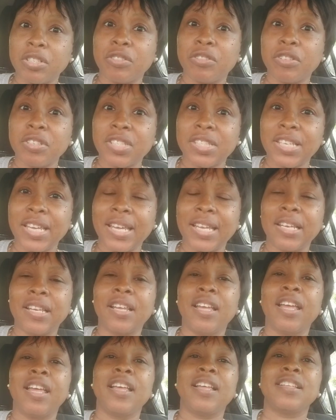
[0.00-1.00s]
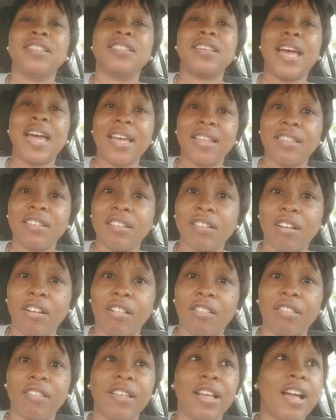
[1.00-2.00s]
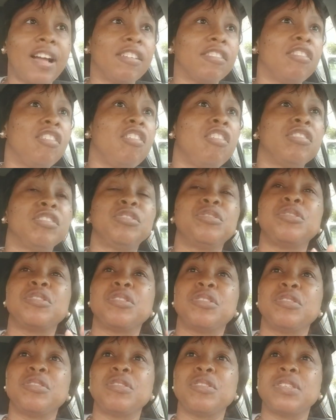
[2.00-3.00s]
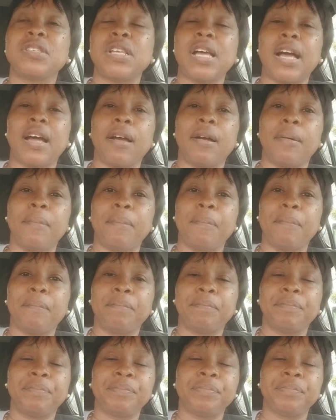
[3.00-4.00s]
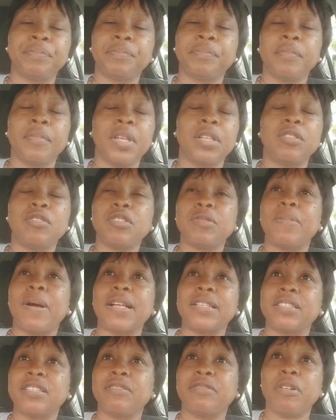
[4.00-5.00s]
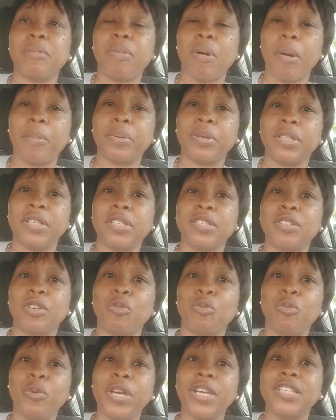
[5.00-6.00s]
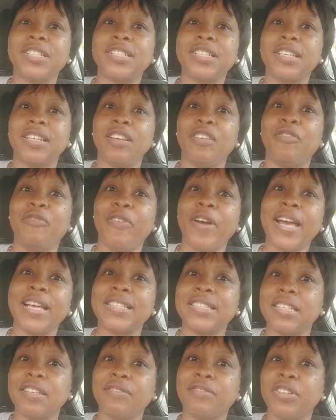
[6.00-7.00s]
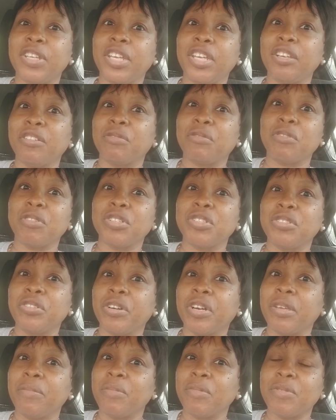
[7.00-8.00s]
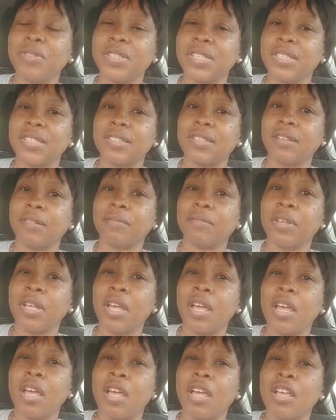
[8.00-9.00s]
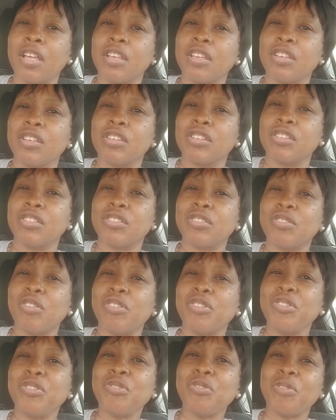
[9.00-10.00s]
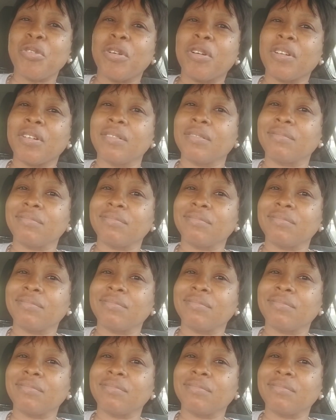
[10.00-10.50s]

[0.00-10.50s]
your skin, to ethanol, alcohol, those bacterial properties, which effectively erode your immune system. So you're